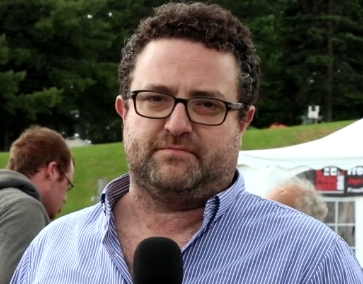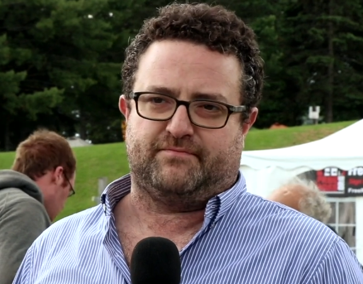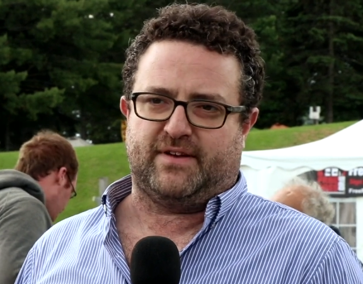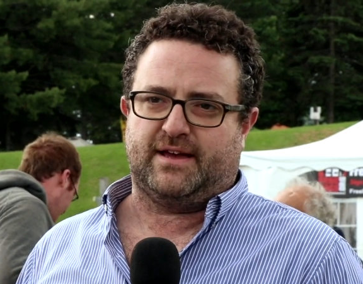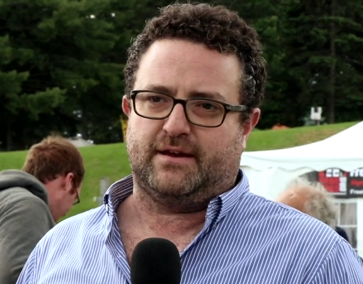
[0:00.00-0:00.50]

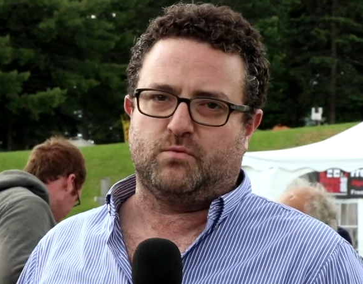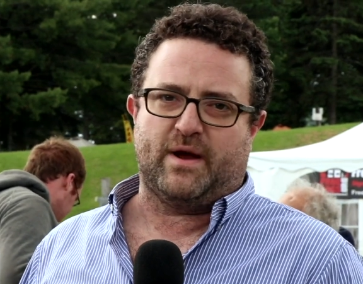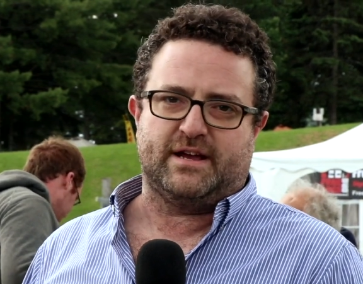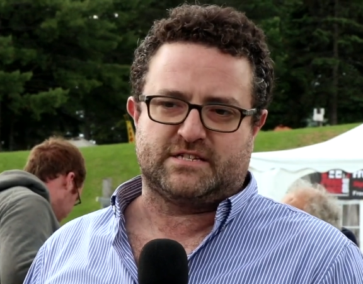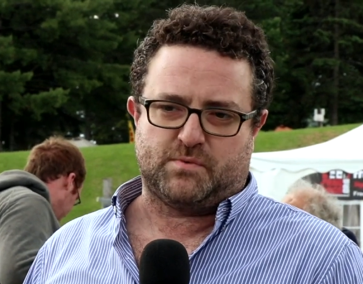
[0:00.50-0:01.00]
Speaker 1: of
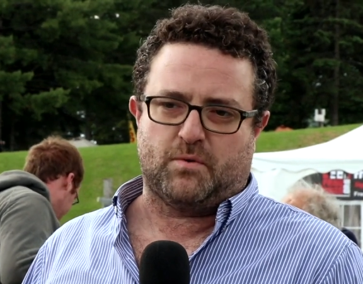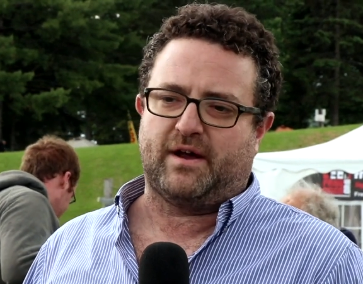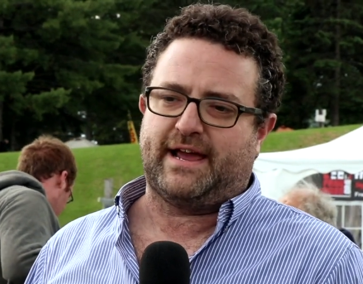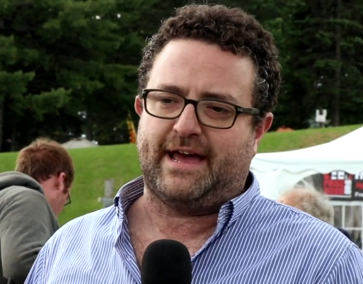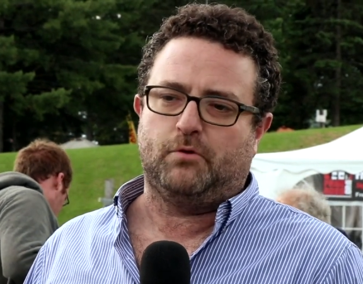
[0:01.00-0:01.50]
ways we
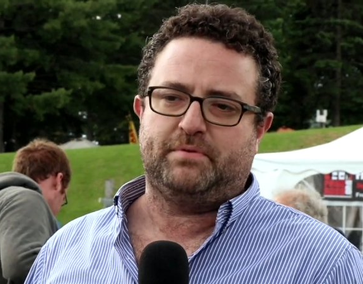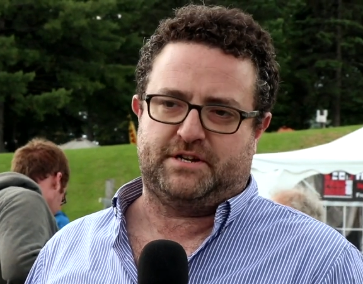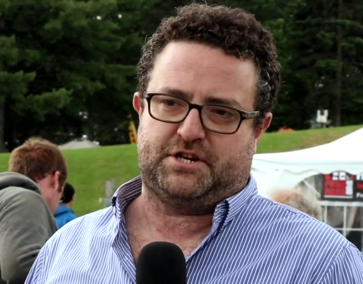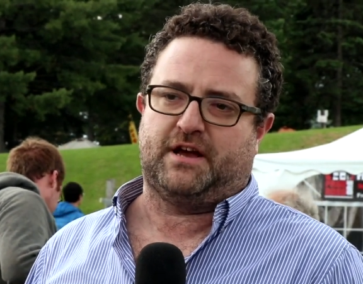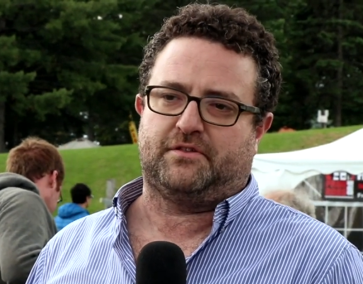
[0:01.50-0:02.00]
want to help
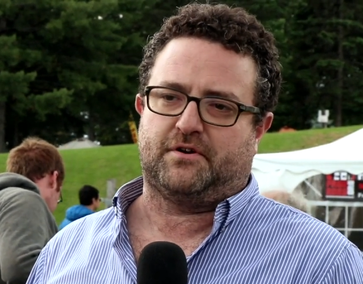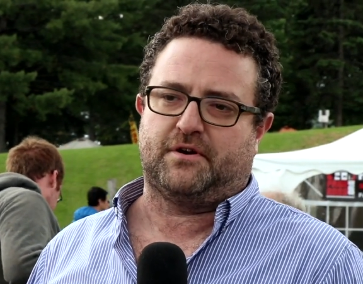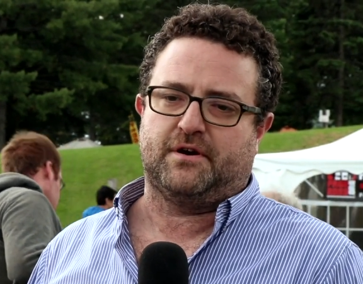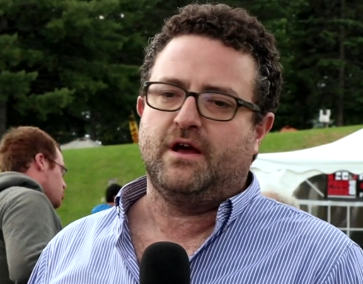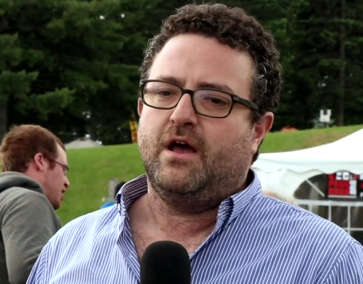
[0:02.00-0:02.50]
each
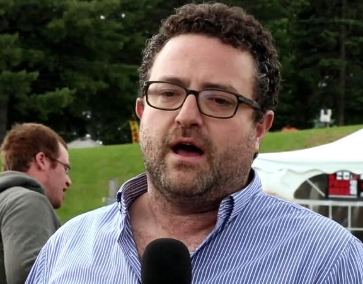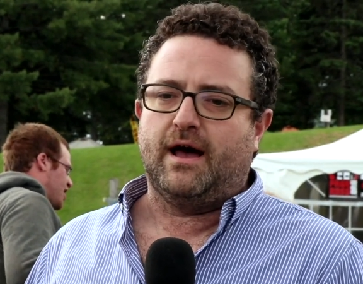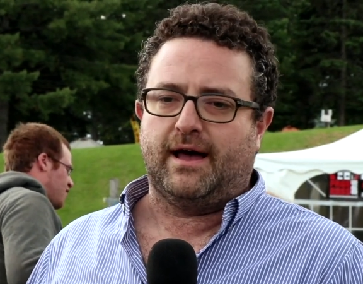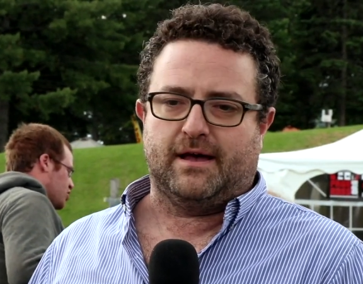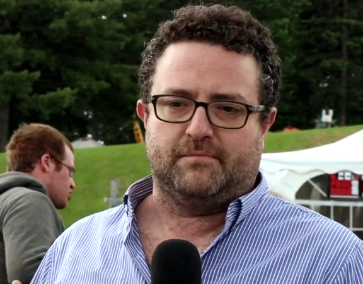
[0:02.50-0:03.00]
other
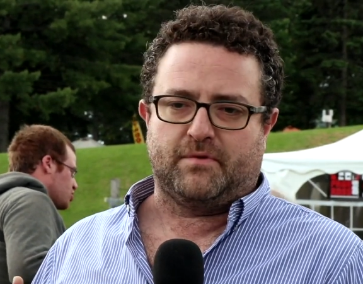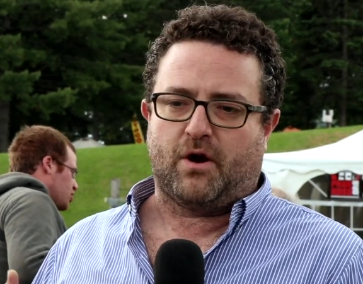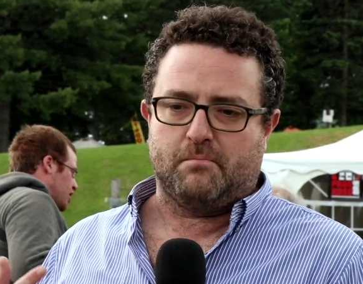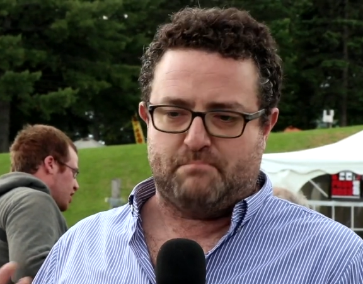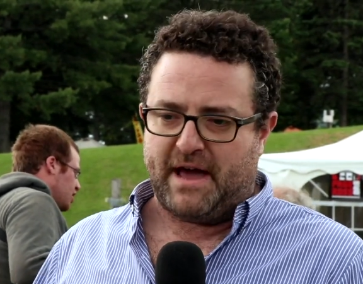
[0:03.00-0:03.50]

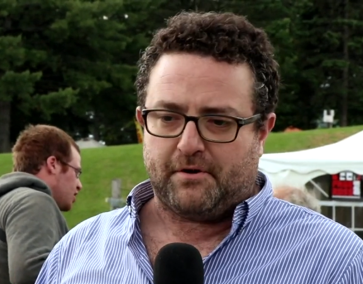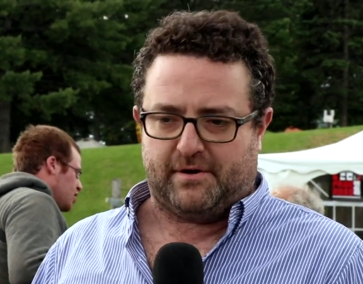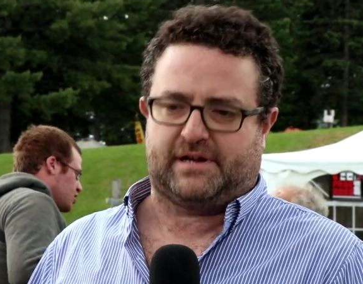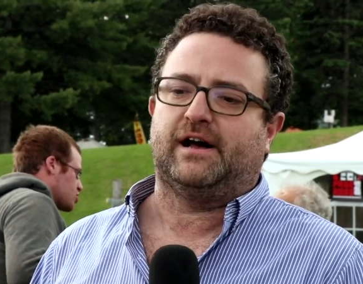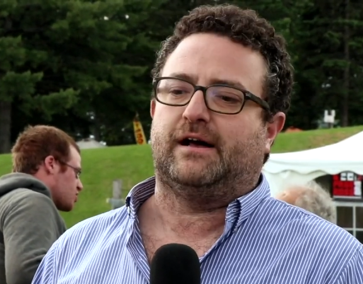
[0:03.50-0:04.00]
are
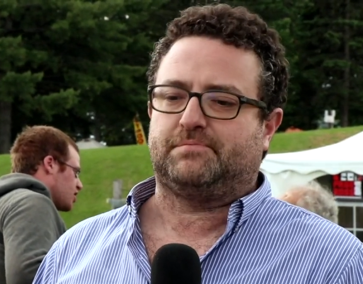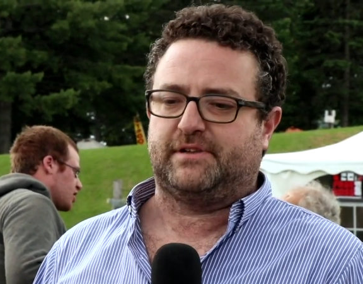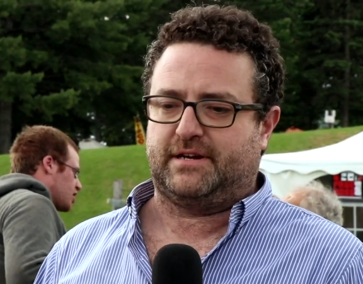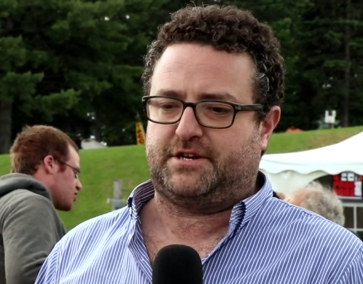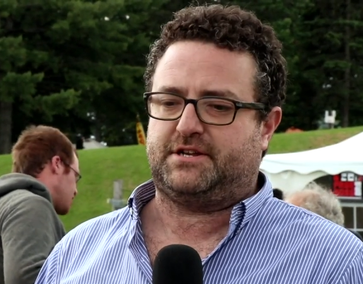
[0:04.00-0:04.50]
better
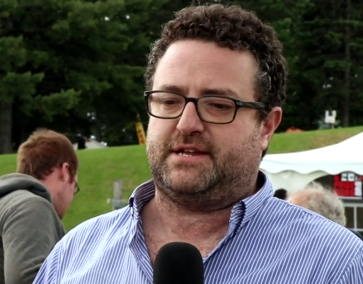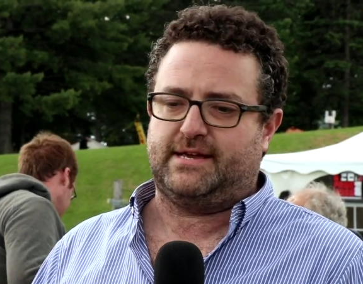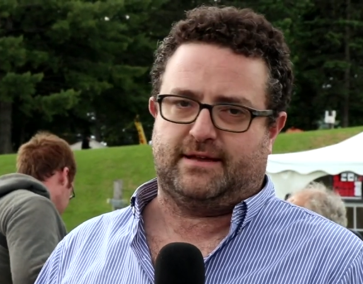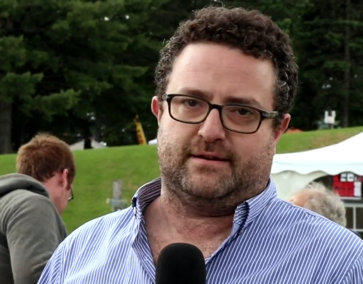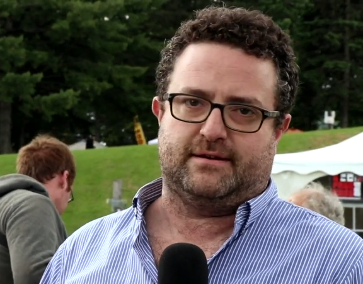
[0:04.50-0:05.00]
accomplished
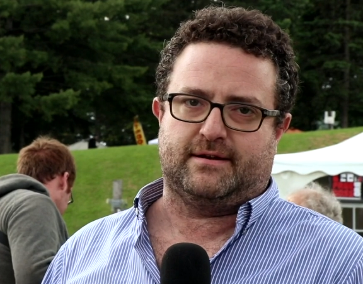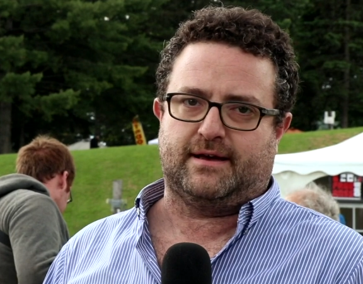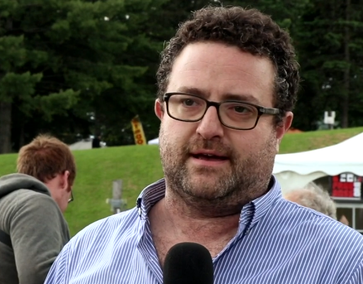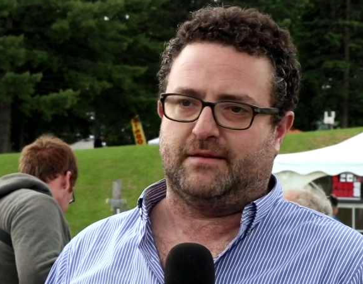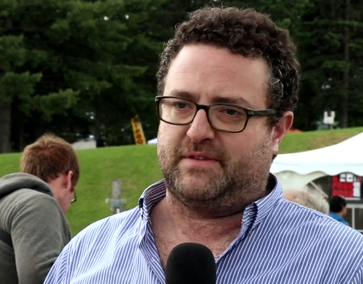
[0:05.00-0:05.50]
in
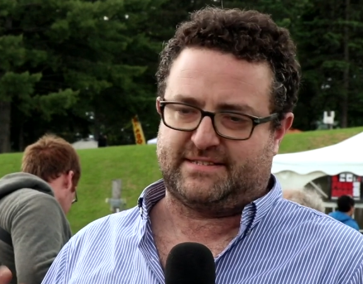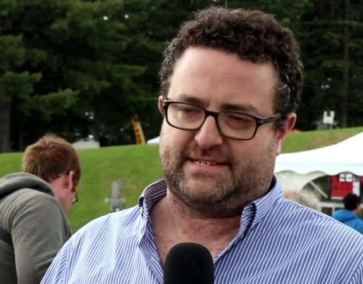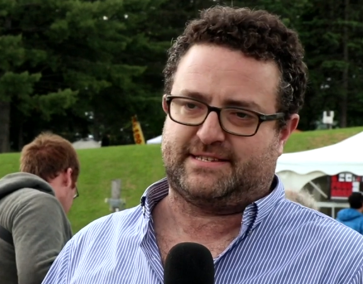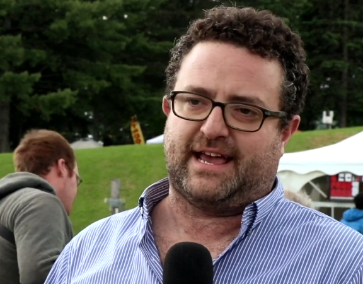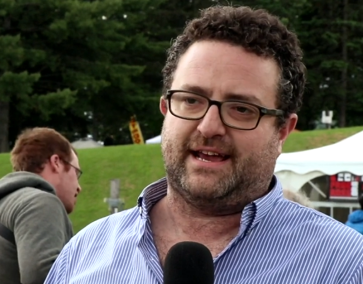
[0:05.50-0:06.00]
a
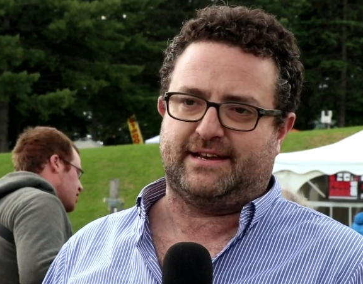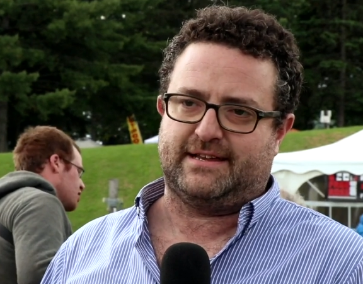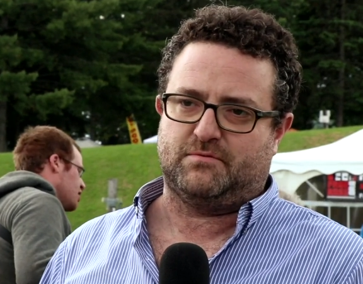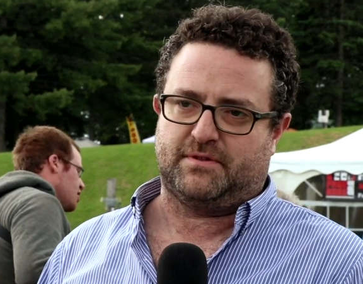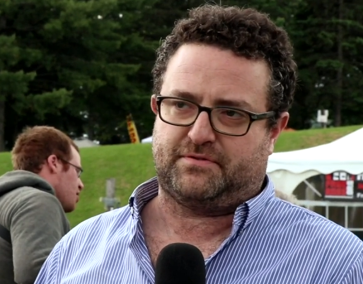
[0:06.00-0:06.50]

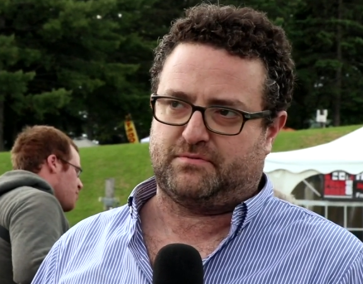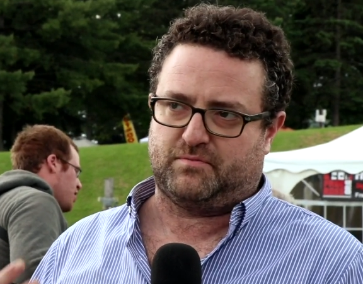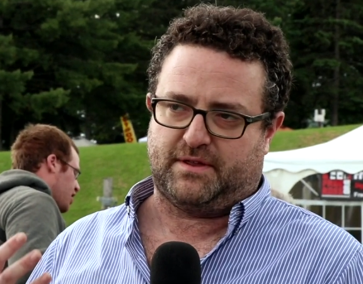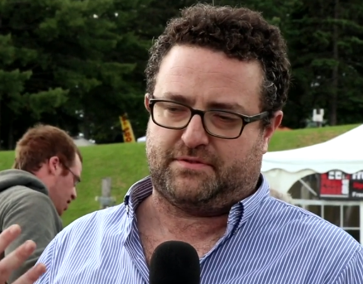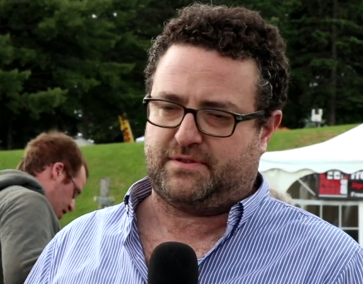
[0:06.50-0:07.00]
society with
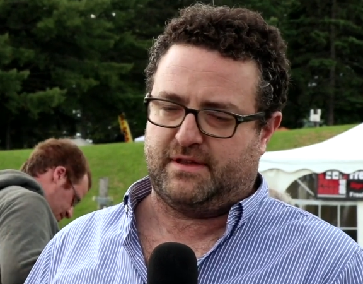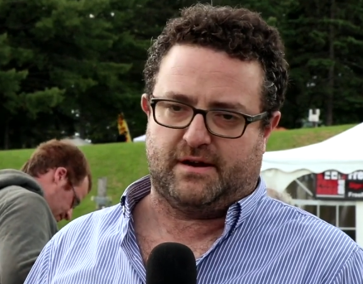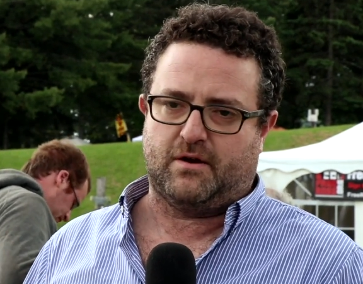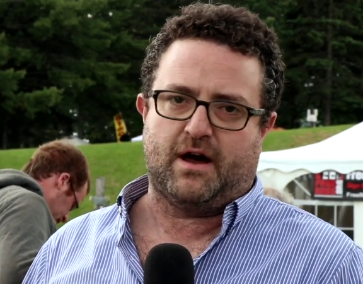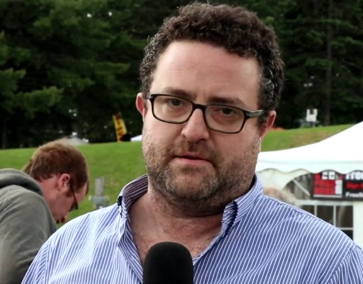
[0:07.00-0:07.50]
you
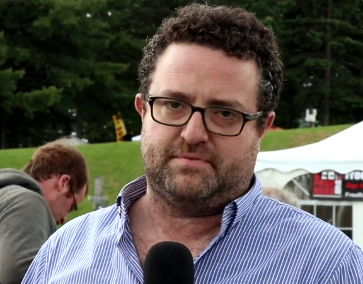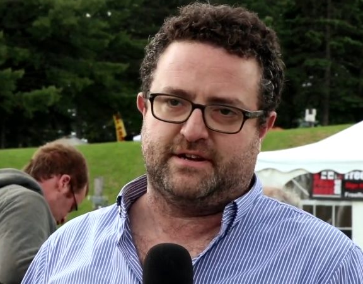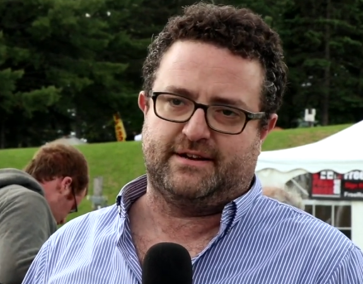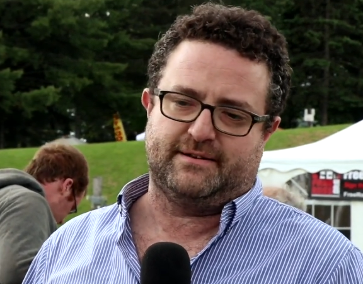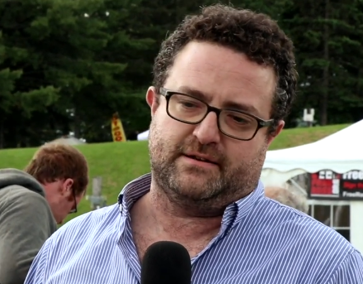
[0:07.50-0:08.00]
know,
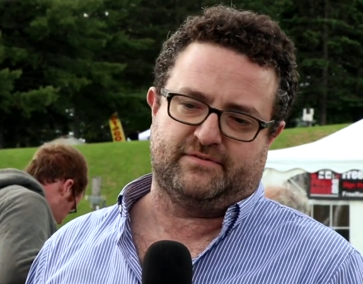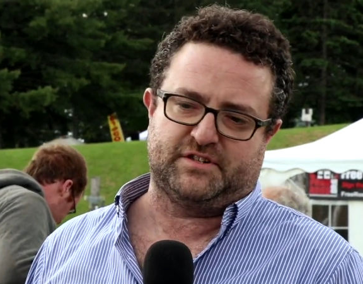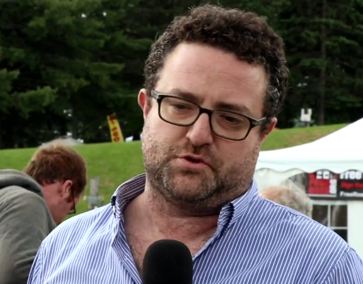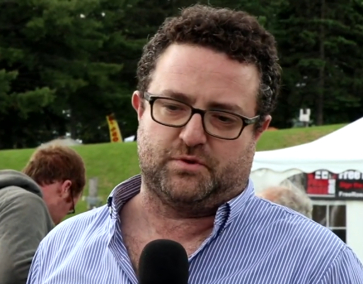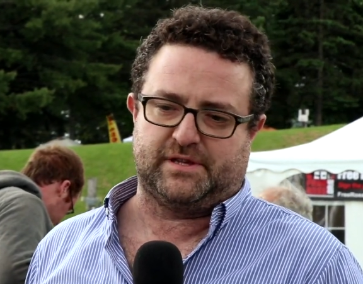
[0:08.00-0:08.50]
unimpeded
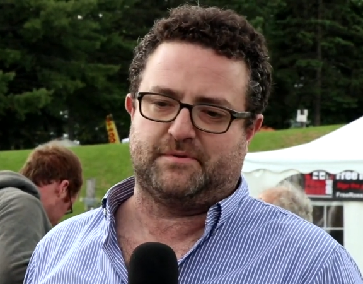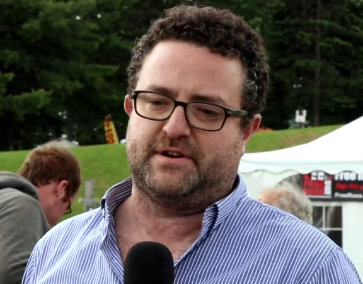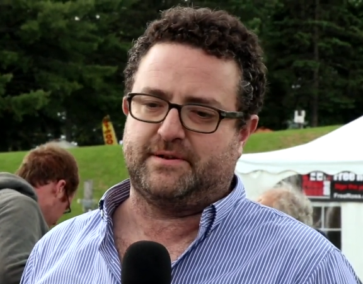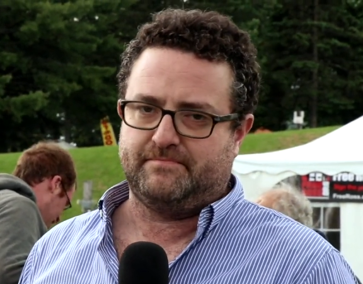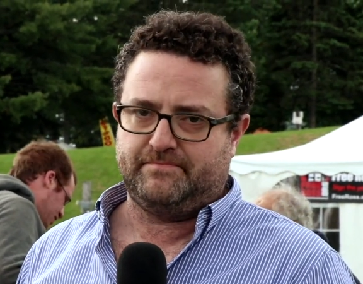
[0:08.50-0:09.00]
individual
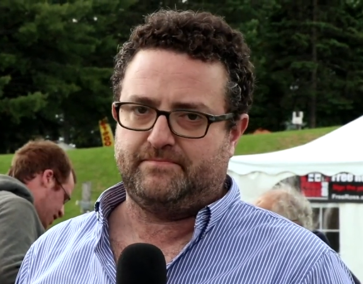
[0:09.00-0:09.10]
liberty.